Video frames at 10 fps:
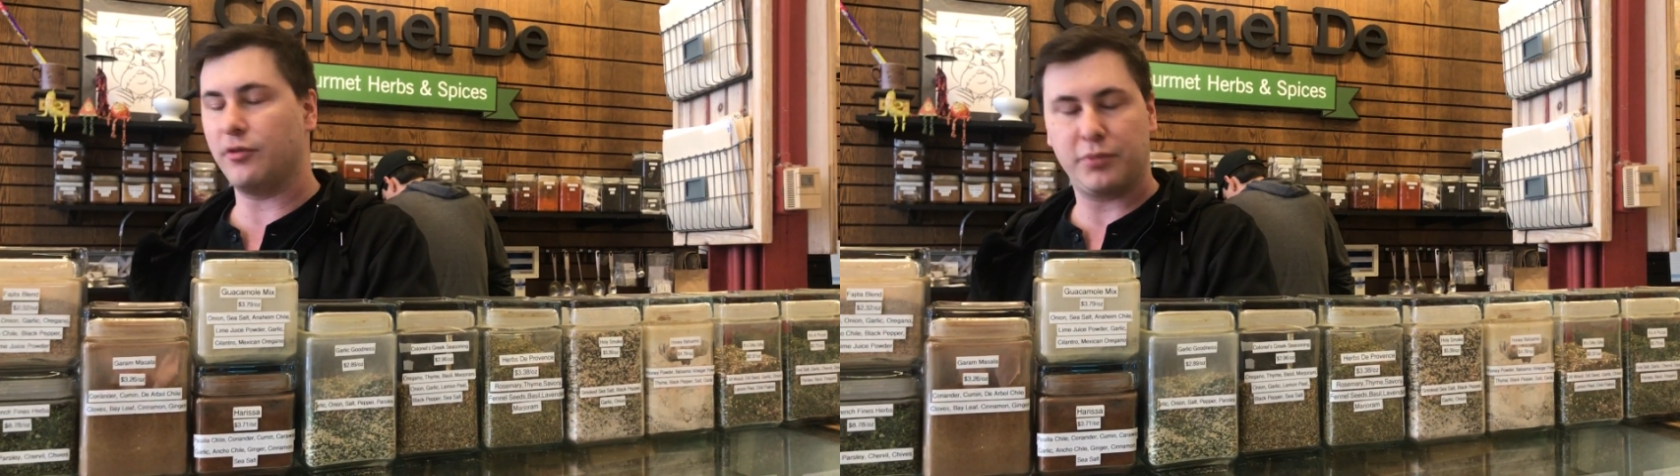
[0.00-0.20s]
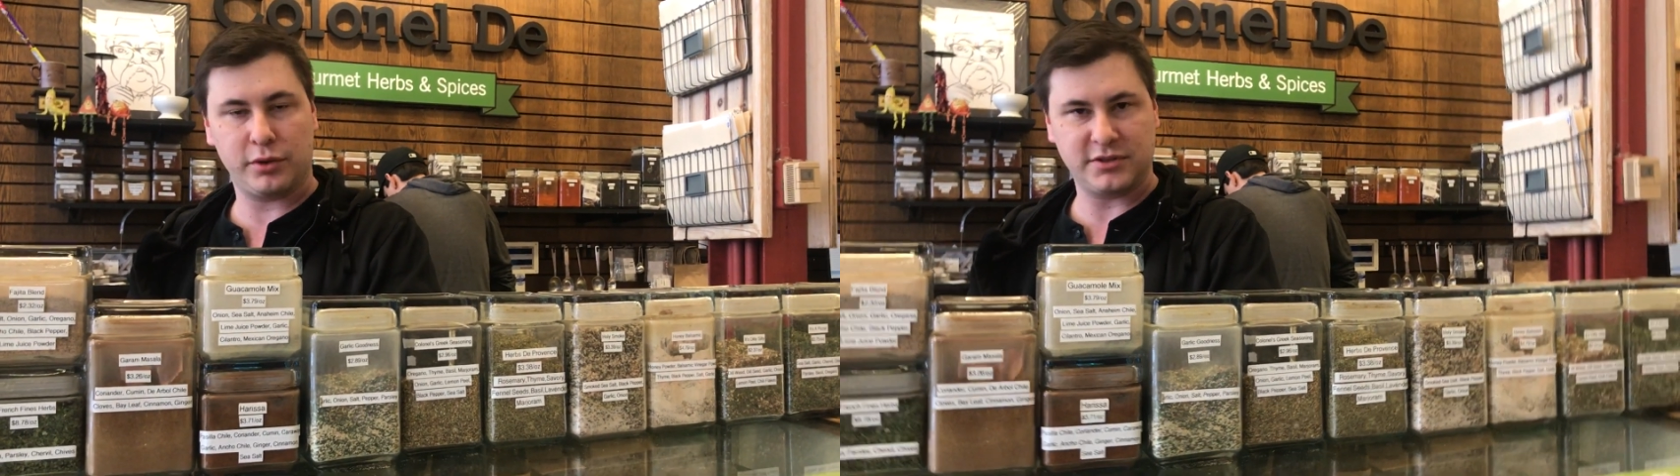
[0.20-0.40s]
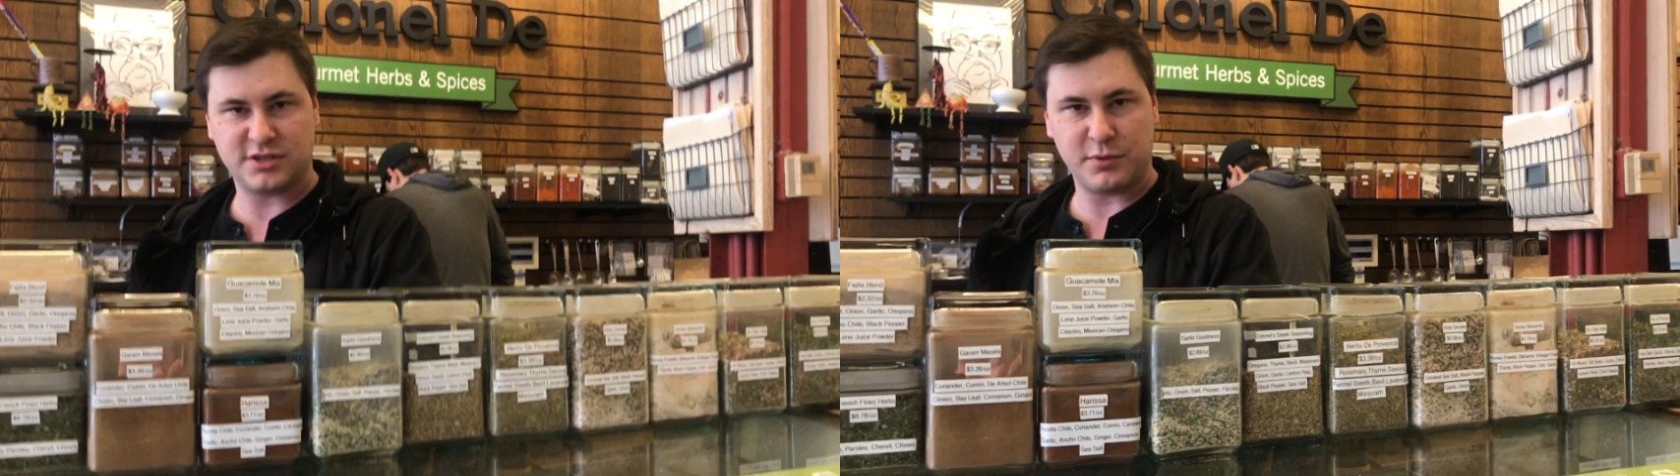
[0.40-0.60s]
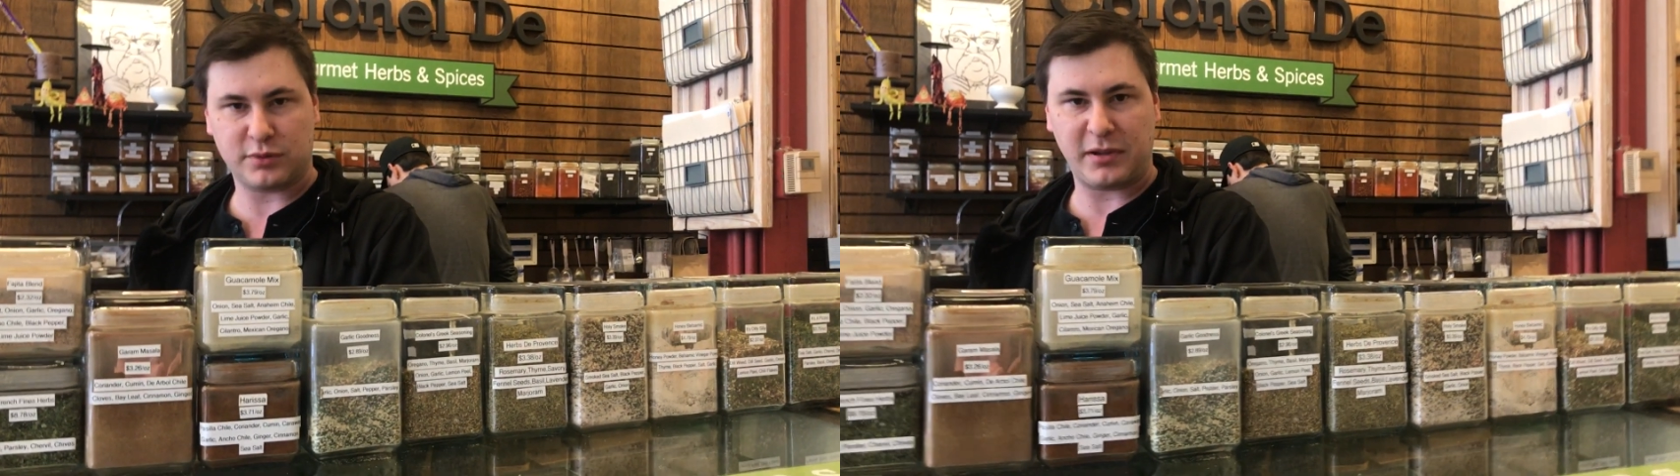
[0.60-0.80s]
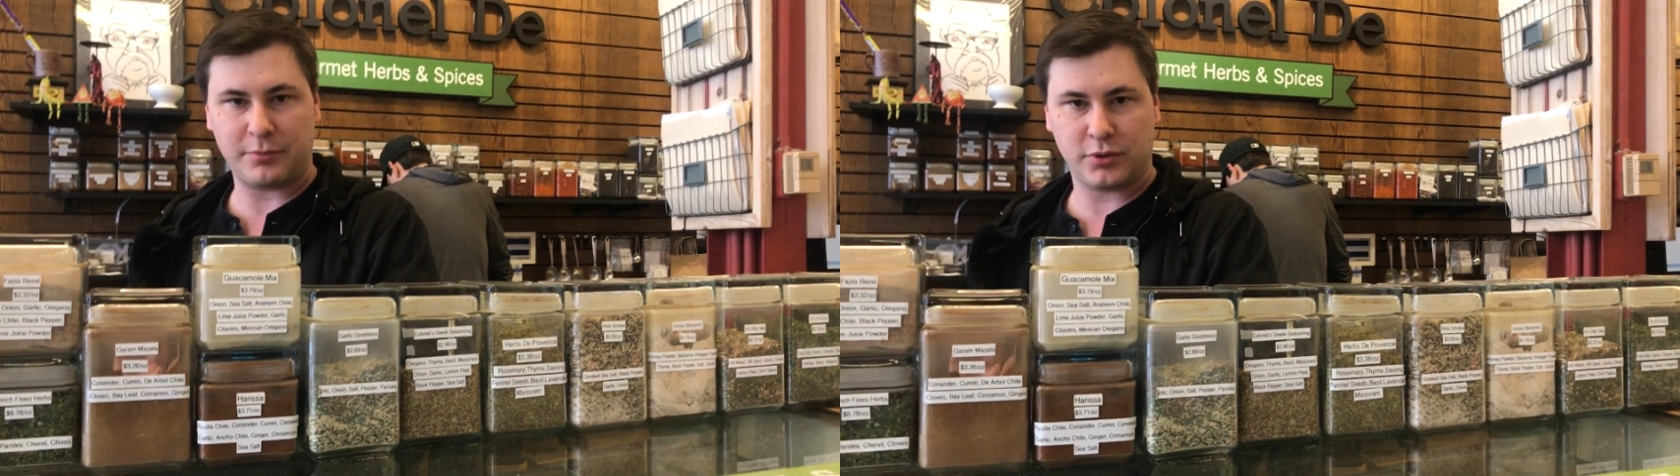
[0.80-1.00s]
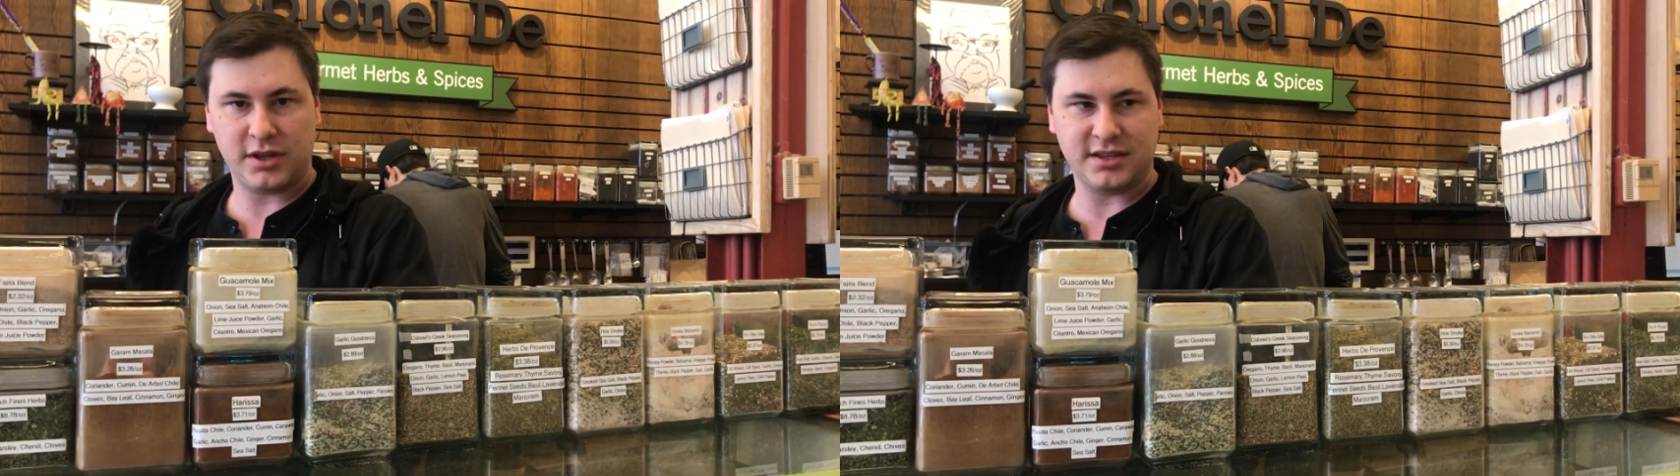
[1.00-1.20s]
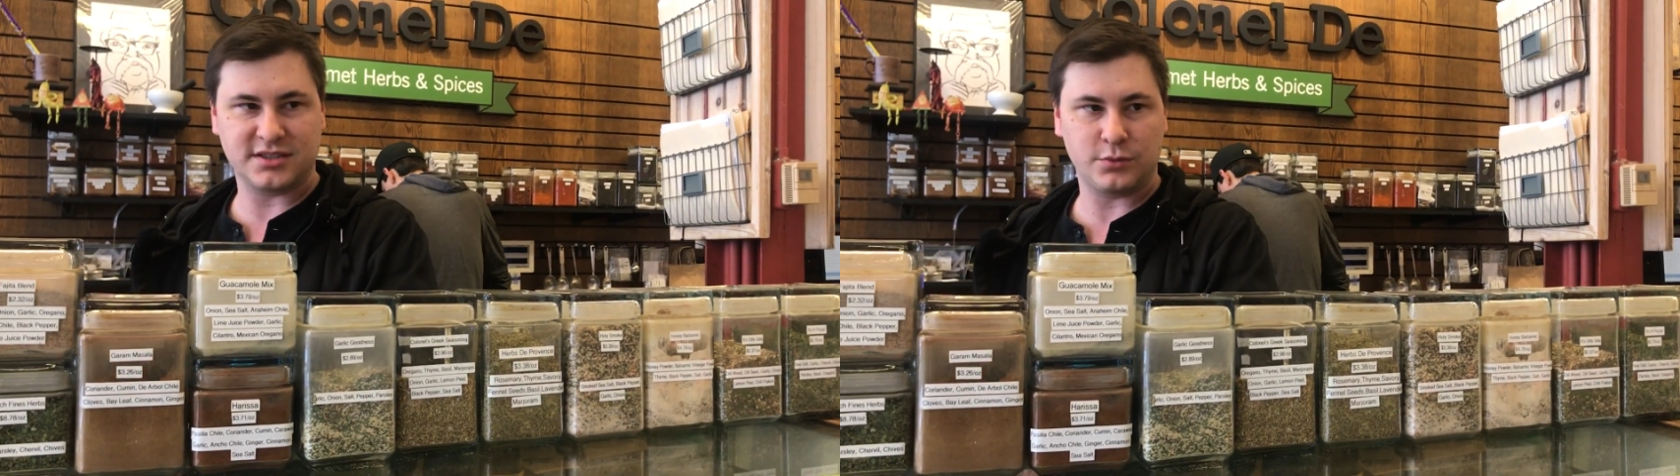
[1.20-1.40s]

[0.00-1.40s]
bourbon smoked paprika as